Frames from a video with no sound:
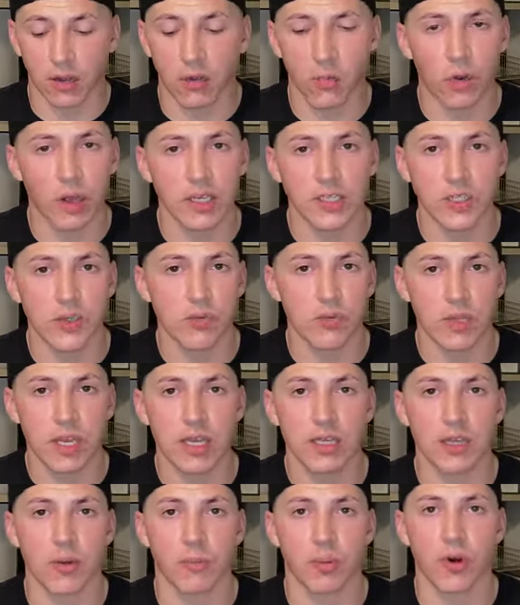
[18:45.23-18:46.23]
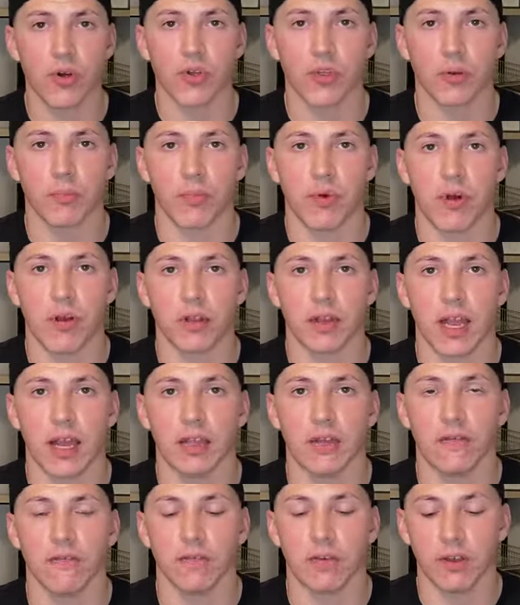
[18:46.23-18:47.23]
Otherwise, you need to push the ball
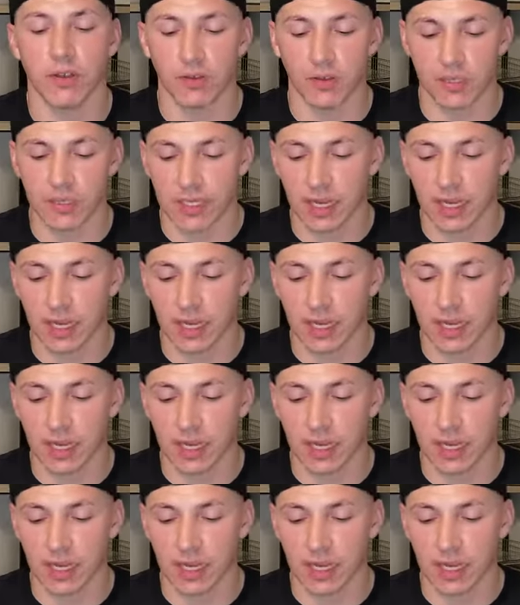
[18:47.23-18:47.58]
down the field.